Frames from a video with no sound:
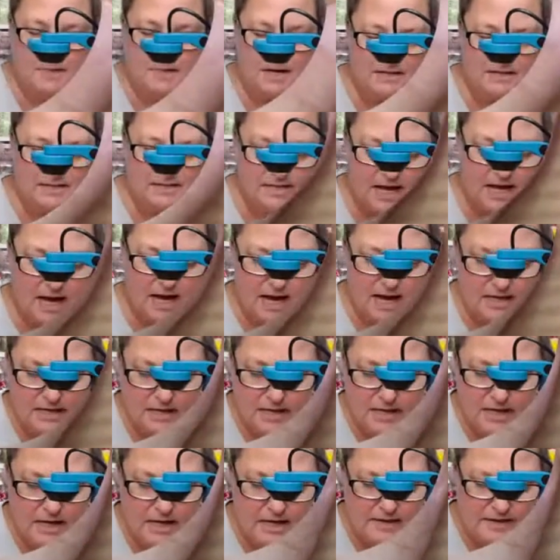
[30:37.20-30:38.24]
side.
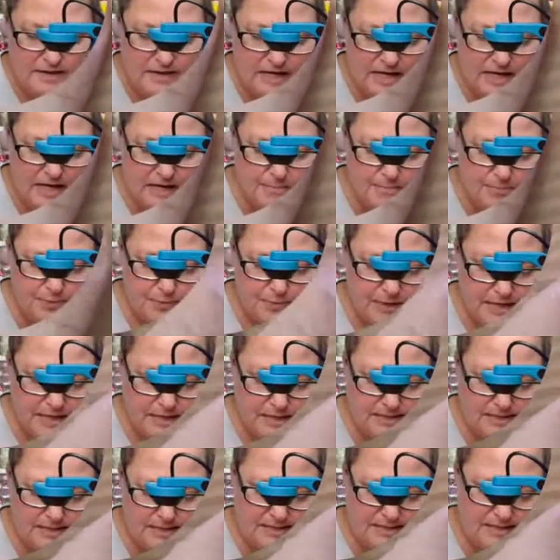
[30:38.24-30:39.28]
The imprint
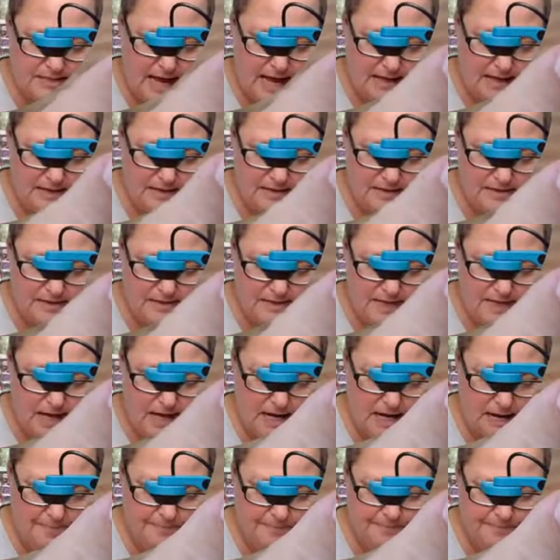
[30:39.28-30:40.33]
is exactly the
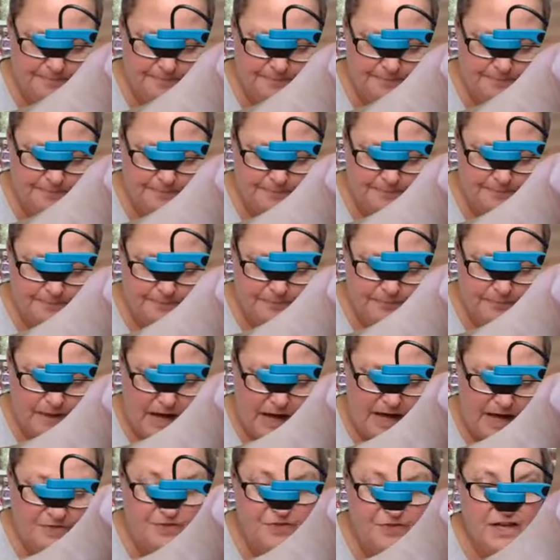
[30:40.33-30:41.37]
same.
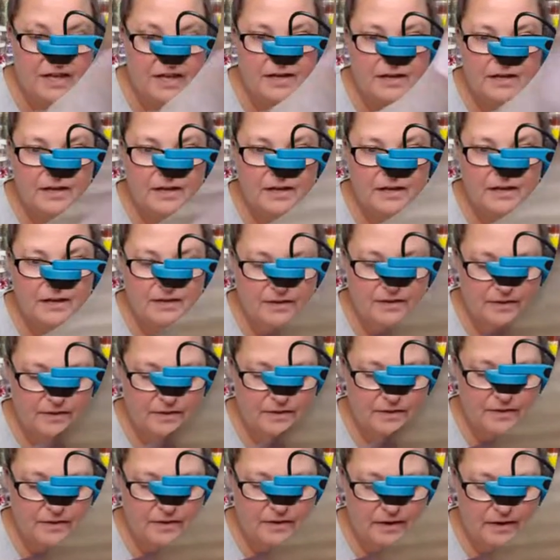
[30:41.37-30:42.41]
I think
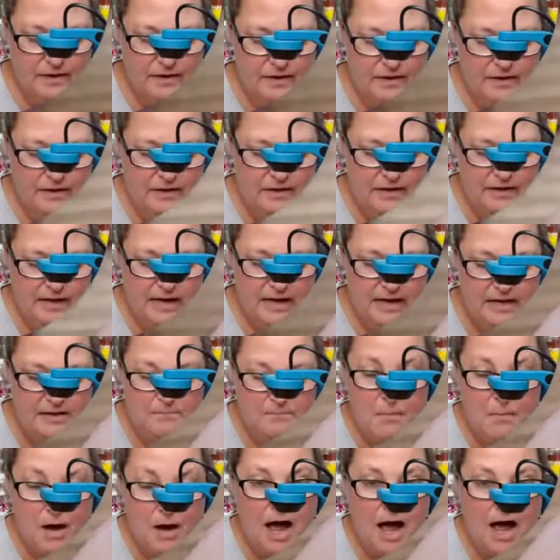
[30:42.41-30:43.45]
in
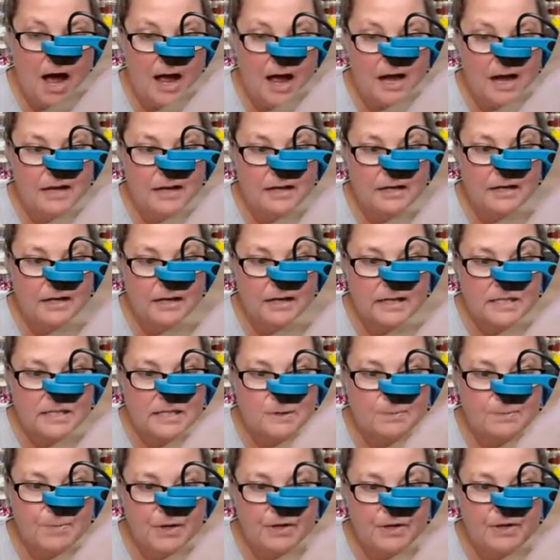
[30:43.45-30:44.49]
my
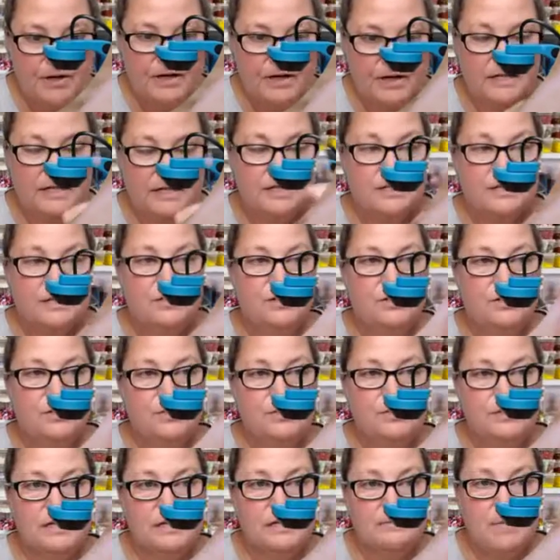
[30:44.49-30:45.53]
experience
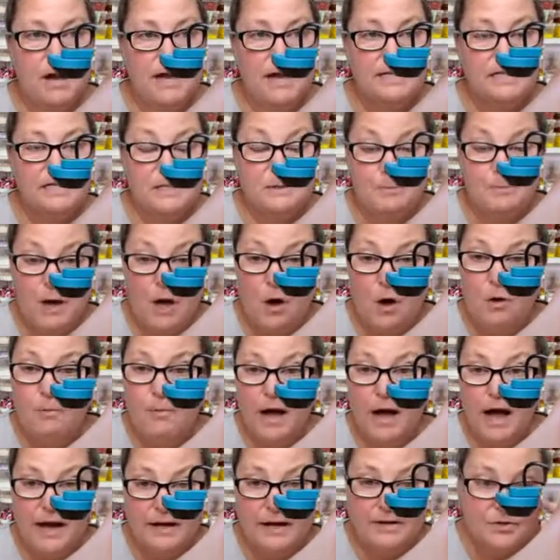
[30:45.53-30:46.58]
using my spell
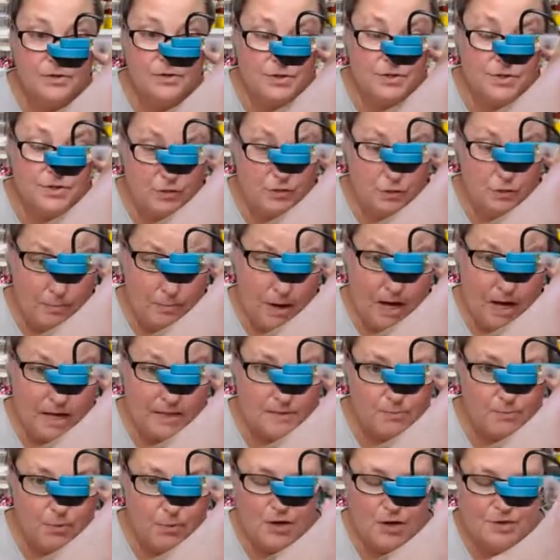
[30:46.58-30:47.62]
binders to
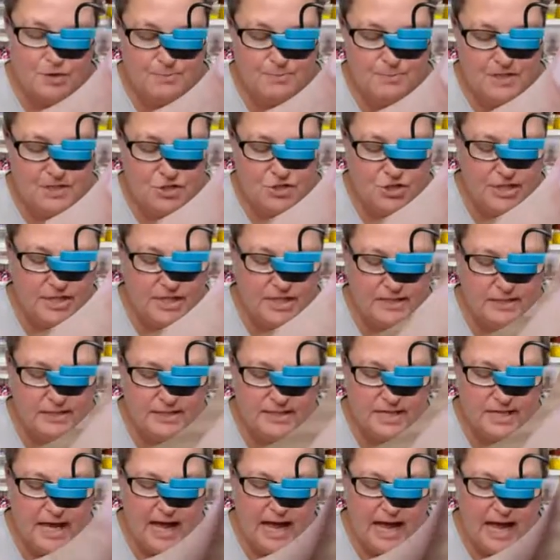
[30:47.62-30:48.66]
emboss parchment
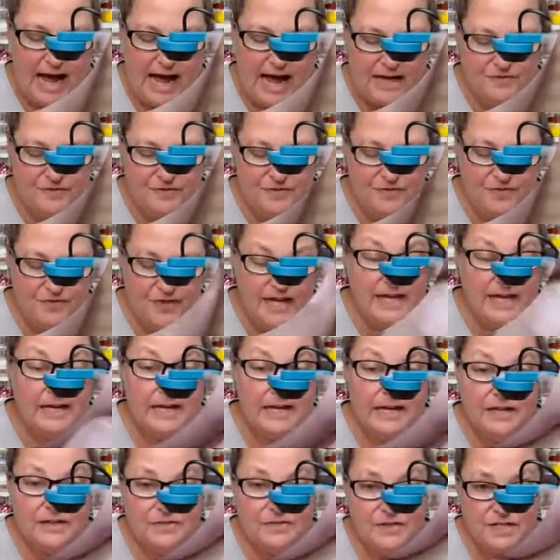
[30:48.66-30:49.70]
sheets, I
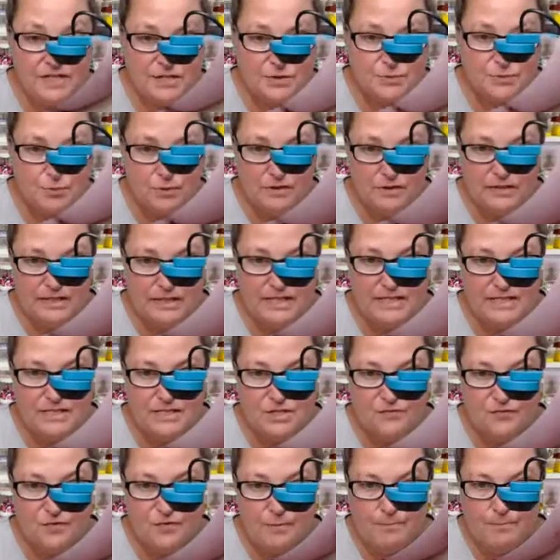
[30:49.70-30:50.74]
think this
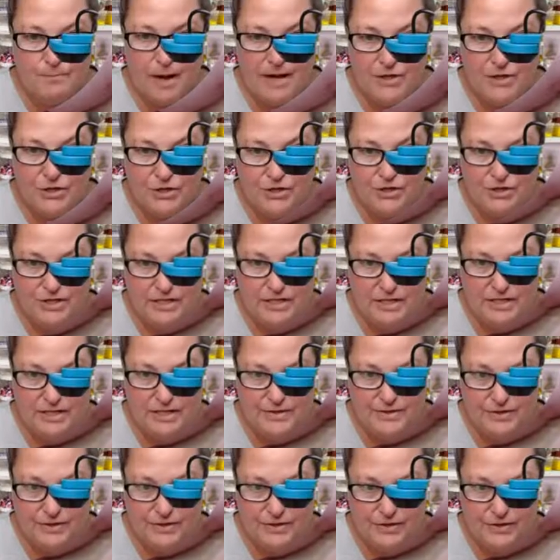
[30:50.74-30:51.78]
released from my cookie
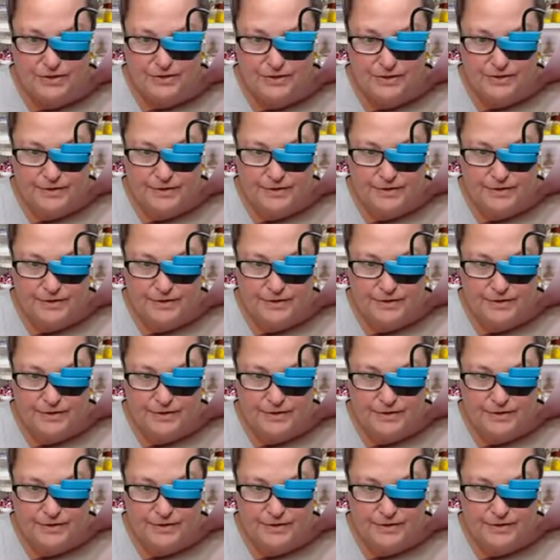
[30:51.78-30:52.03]
easier,